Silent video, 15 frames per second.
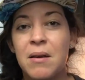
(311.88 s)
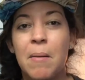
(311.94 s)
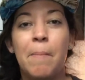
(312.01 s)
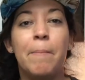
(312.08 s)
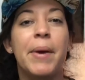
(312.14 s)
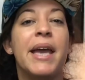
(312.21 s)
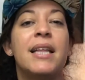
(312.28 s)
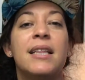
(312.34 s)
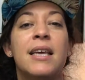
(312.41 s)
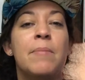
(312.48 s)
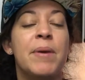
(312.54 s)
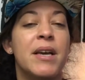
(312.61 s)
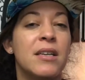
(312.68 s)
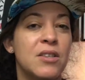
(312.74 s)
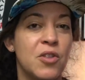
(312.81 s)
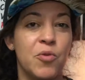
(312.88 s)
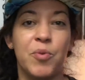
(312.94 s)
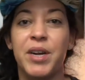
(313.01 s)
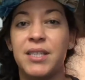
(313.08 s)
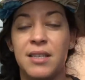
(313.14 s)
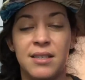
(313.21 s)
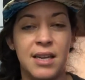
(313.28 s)
Mainly because of the
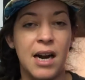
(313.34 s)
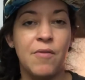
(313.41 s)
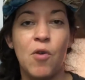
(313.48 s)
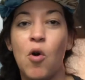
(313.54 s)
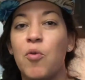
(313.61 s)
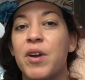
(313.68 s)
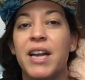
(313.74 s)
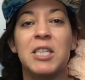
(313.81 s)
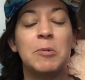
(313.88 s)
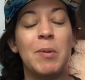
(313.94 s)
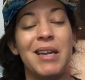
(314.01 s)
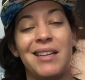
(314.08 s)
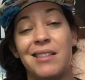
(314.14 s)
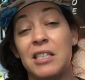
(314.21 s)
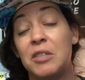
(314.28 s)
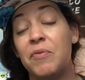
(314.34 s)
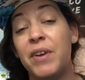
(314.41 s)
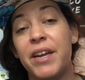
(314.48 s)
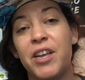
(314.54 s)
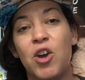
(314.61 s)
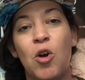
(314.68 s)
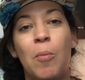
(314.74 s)
reasons that I've already explained in this
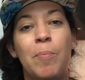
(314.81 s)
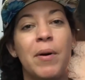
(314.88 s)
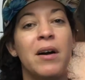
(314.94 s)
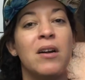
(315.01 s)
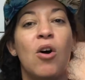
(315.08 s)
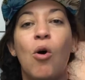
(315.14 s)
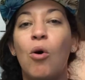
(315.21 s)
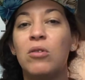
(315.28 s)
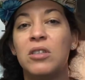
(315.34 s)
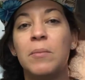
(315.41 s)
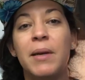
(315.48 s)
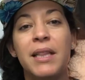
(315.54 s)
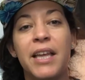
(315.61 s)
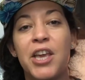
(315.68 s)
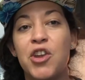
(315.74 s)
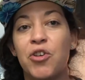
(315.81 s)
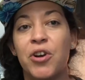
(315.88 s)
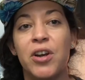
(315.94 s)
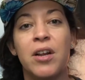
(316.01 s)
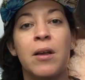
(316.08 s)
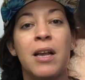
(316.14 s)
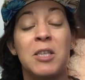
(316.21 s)
video, but ultimately
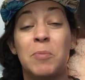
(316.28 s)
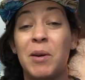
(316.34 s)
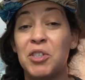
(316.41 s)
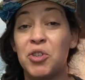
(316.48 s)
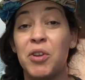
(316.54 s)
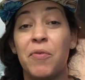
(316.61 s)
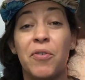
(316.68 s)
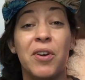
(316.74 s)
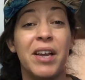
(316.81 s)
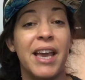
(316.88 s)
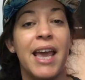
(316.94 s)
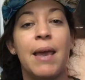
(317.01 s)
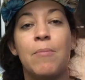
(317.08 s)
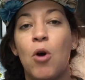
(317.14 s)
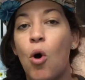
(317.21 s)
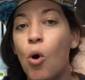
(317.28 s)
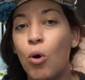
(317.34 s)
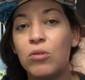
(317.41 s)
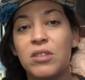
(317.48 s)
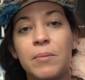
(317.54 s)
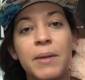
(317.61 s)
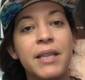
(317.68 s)
especially for a game,
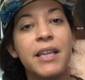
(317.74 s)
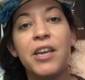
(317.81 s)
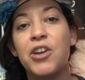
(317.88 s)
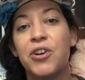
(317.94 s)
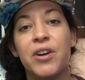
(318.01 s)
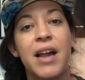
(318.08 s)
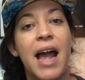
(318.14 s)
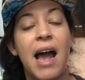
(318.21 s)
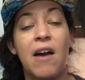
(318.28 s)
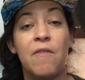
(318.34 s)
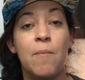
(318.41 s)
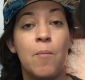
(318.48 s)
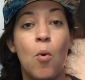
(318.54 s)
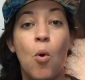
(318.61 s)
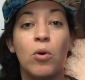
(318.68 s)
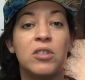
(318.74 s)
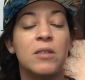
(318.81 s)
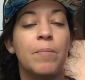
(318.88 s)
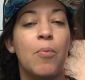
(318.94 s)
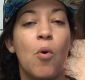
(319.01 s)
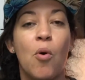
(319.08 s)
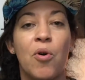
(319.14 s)
ultimately you're gonna have more
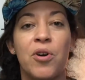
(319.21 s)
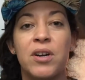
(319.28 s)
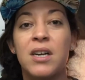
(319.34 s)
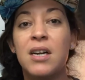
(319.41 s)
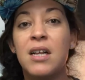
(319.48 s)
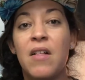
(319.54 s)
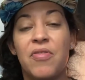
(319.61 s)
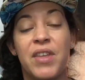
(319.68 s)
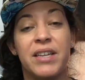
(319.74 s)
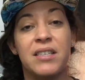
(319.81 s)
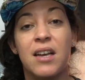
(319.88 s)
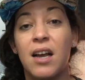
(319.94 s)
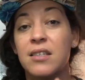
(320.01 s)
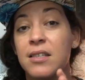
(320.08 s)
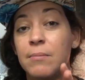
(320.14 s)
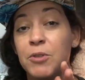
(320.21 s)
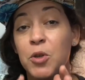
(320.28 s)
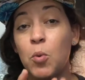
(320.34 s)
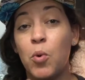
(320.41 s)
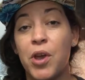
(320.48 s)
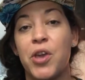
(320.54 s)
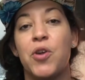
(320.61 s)
support that's custom
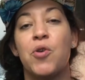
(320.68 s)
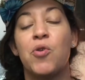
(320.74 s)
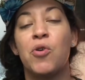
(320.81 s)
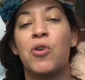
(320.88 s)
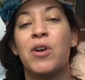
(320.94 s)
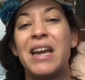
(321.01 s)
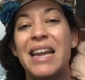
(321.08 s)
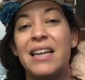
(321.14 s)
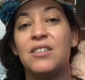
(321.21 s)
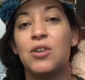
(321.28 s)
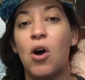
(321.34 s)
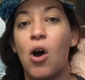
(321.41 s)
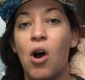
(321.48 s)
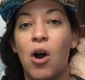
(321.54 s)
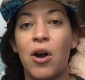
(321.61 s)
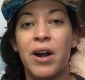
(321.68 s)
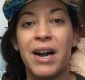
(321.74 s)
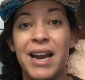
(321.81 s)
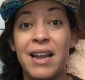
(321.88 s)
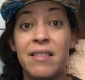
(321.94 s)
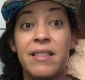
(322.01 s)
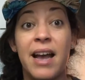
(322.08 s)
to what your needs are
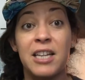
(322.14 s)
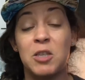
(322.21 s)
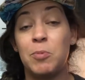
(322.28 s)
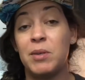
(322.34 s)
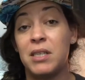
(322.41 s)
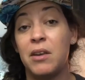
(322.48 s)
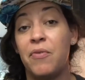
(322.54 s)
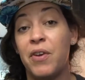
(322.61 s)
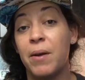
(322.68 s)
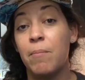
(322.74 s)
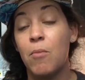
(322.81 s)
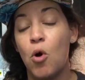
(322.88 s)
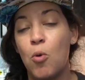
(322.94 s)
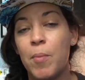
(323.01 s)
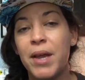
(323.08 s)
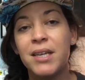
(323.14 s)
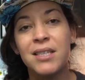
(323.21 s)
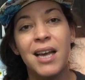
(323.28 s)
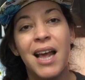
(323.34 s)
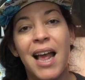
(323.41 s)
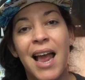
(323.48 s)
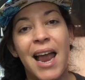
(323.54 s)
in that specific moment.
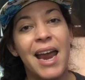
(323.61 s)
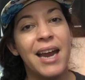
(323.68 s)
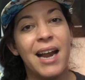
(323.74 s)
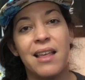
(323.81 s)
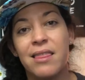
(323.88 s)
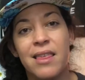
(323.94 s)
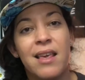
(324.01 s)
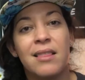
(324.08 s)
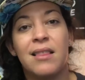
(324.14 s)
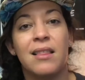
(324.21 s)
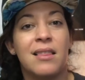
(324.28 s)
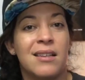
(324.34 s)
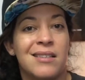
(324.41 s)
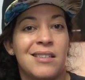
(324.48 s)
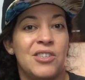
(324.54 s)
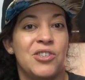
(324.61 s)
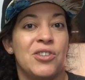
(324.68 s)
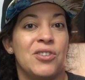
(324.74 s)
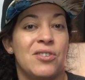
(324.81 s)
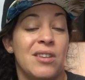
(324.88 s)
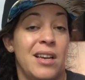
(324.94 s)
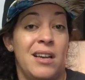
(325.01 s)
And I think that this is
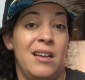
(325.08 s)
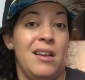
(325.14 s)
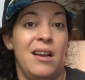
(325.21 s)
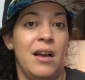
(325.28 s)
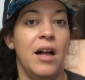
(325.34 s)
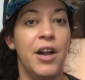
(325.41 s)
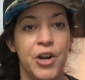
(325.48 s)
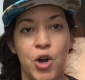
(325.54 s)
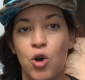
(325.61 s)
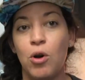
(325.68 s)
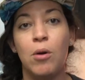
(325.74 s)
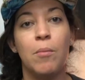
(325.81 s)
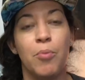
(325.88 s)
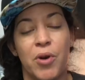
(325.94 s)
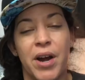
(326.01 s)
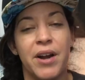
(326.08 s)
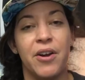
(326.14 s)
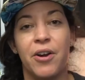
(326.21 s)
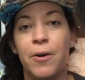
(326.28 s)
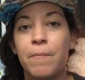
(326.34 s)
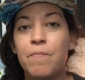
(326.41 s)
just a no-brainer.